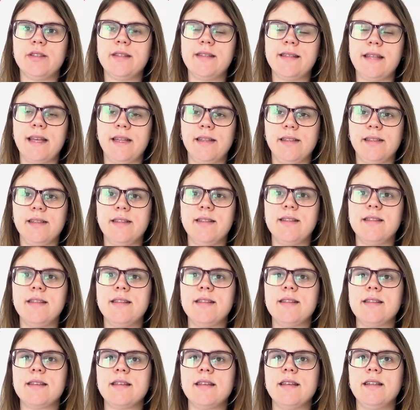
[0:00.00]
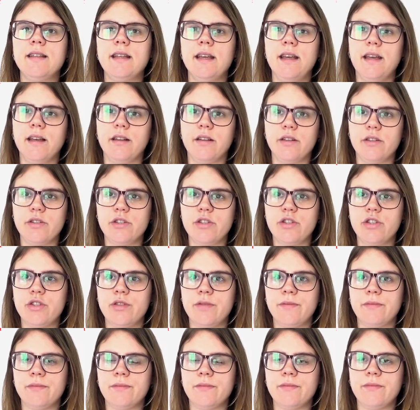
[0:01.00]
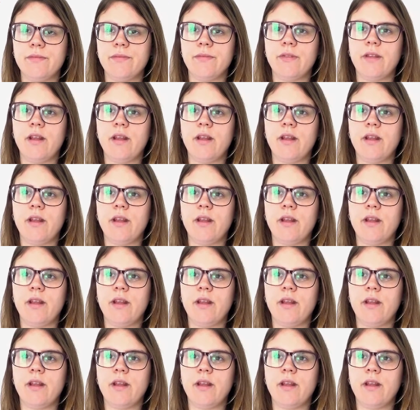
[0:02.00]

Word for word: sentences in English.